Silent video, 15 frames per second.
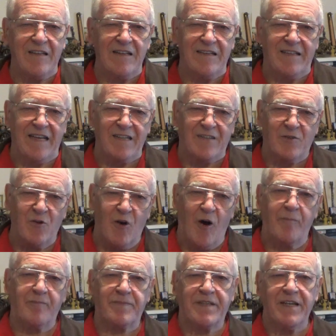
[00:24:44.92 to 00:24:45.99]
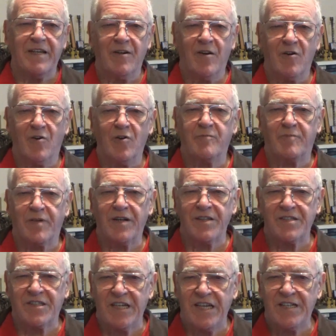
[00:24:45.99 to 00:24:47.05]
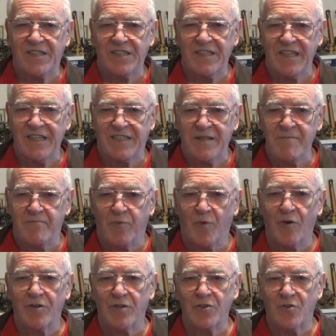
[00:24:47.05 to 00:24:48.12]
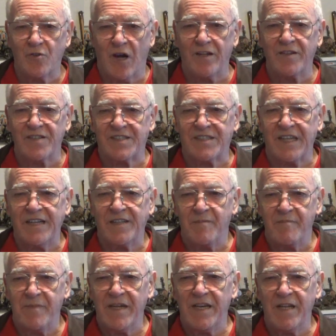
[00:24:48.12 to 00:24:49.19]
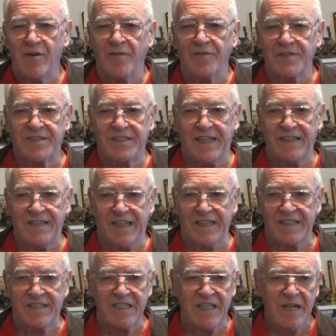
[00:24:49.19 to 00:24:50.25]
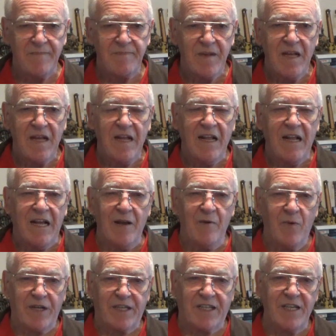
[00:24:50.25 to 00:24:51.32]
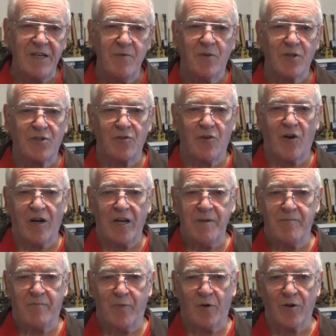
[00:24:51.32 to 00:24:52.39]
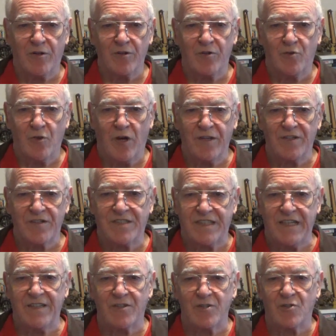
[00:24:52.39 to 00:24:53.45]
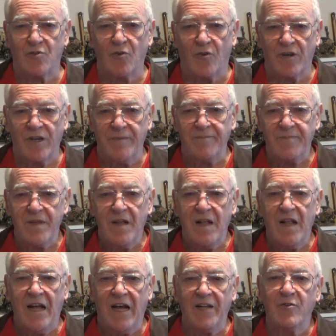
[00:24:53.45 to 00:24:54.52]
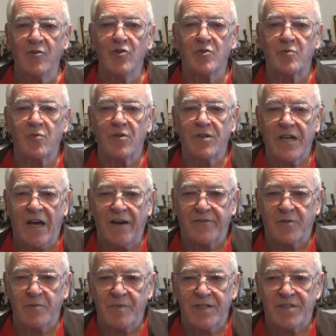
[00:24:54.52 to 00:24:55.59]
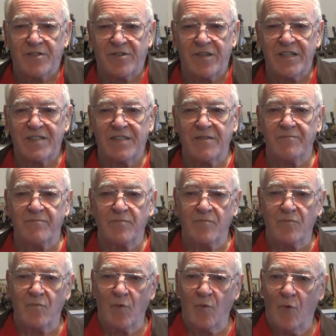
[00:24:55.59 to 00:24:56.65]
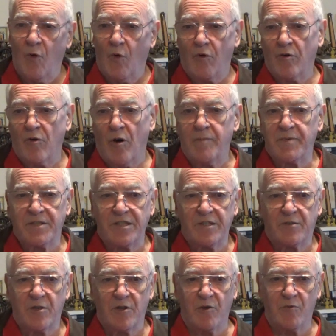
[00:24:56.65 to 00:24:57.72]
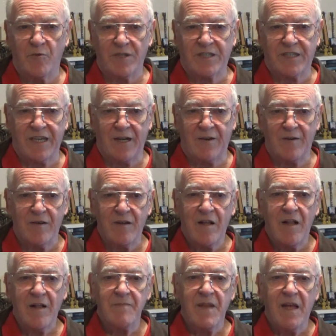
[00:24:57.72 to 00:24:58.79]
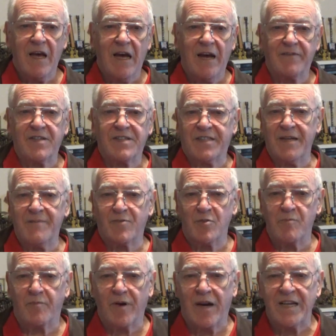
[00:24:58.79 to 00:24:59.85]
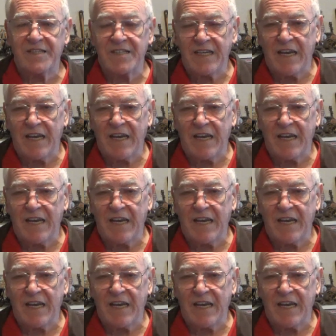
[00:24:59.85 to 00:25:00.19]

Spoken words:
that to obtain a good pronunciation, it's important to understand the meaning of a sentence. and what keywords are important to understand the story. And those words have to be stressed or the opposite, which can have the same surprising